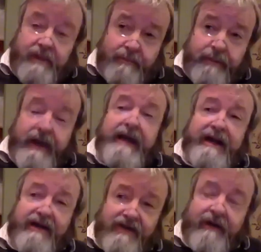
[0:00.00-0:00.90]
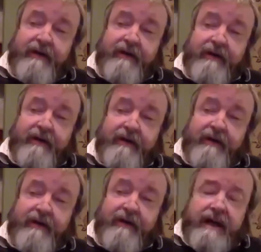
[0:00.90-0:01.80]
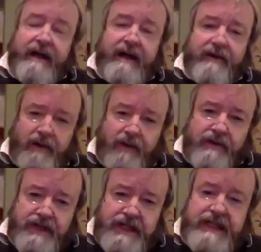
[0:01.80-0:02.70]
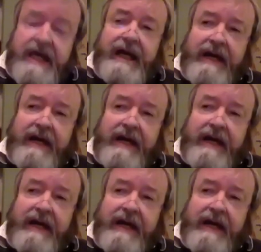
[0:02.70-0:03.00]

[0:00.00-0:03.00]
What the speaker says: the brain itself is really unconscious